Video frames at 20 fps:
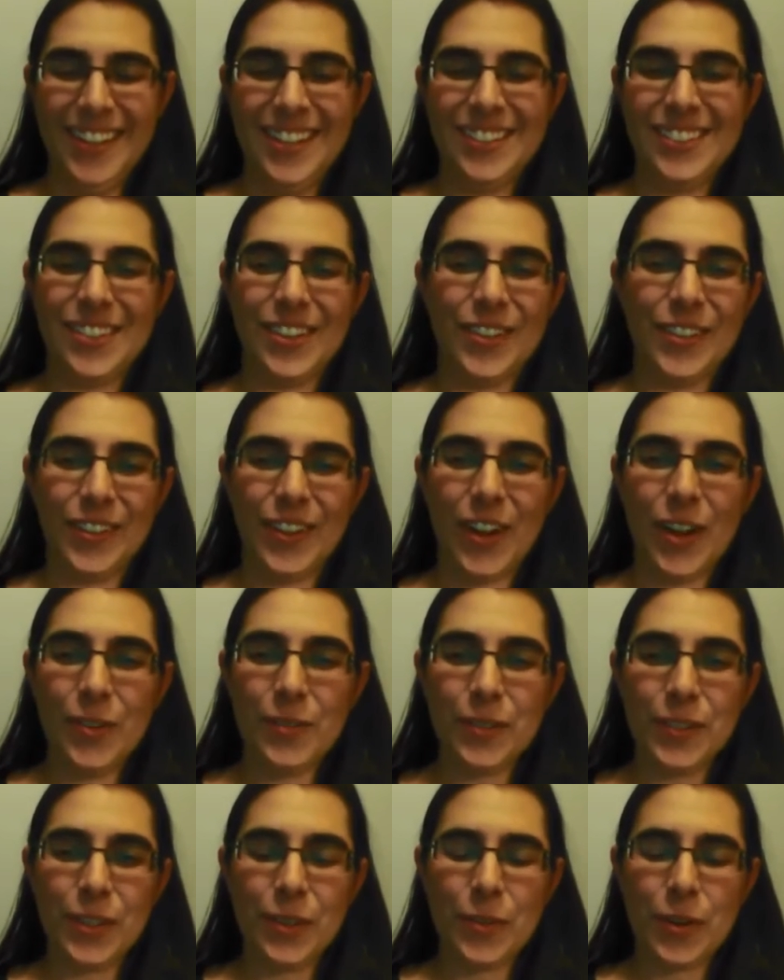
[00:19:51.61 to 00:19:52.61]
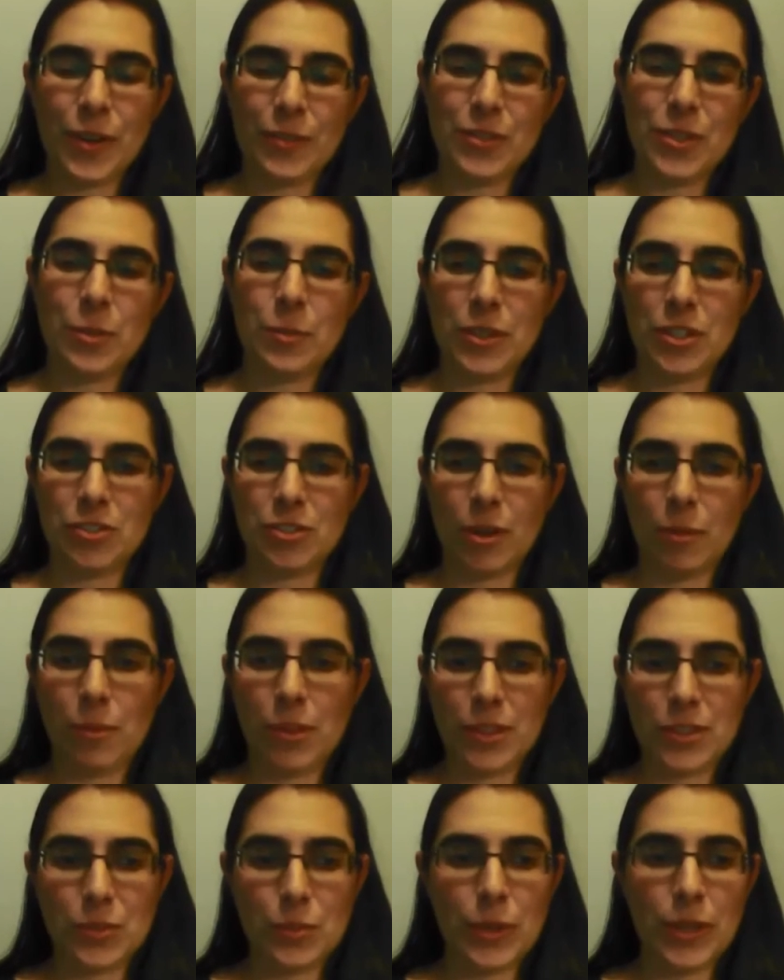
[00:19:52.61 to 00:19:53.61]
So hopefully you won't have too much trouble
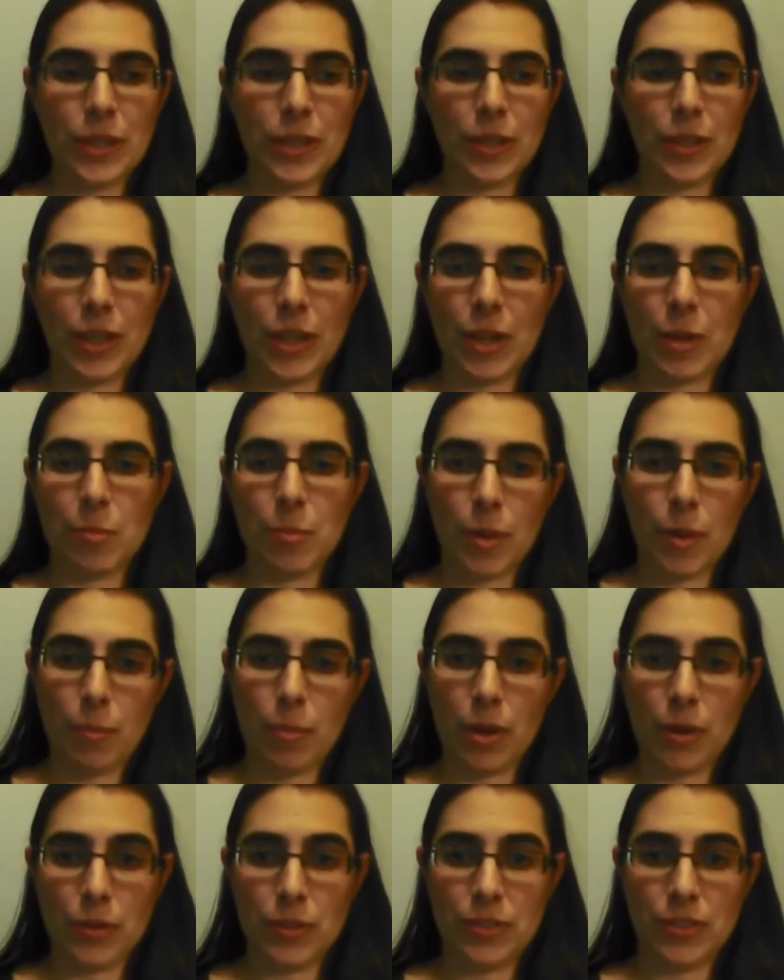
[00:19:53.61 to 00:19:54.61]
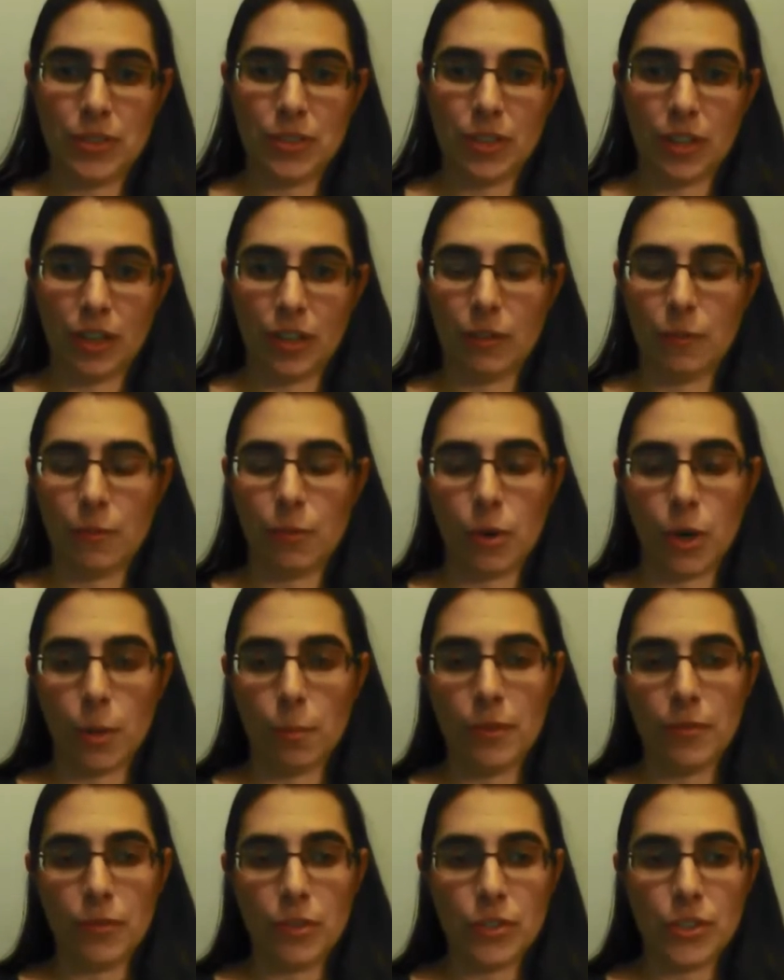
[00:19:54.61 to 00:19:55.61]
this week, but post on the forum
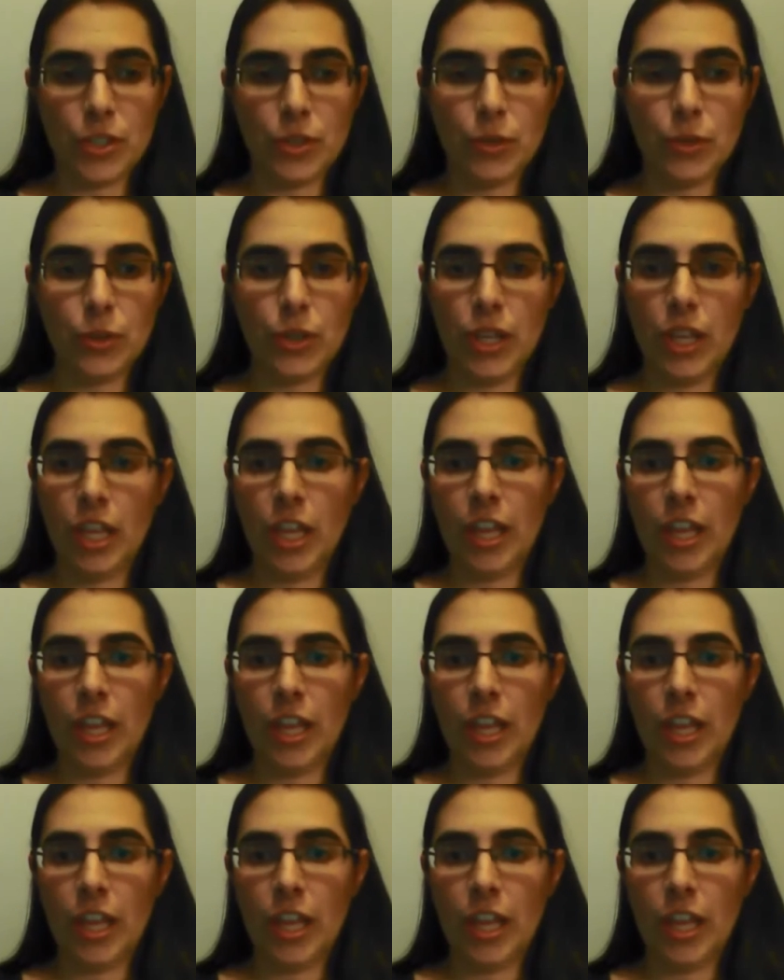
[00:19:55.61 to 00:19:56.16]
if you do,